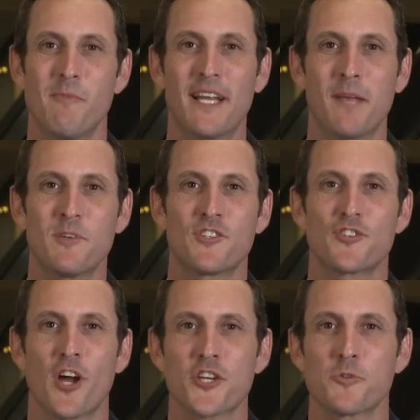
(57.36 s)
My name is
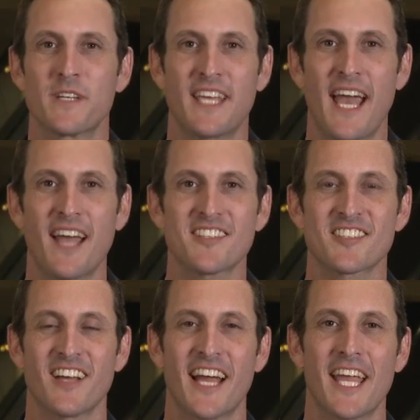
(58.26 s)
Joshua
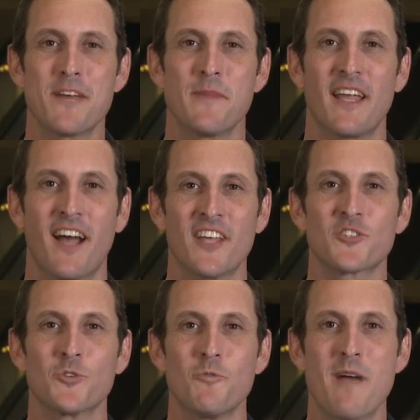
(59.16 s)
Katz. I am a high
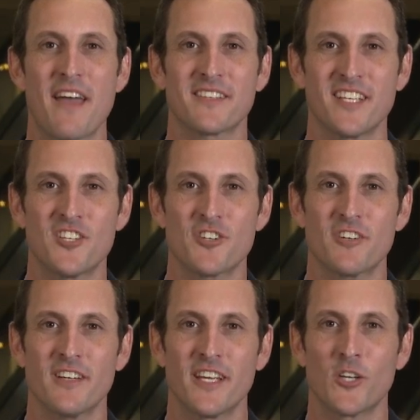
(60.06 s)
school math
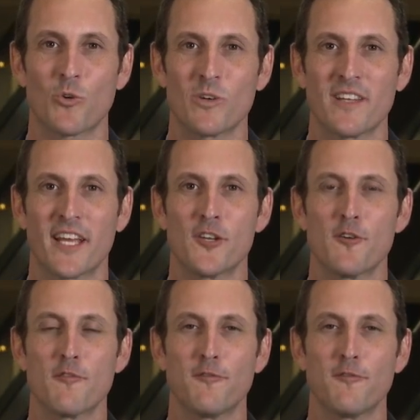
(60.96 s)
teacher in Orlando,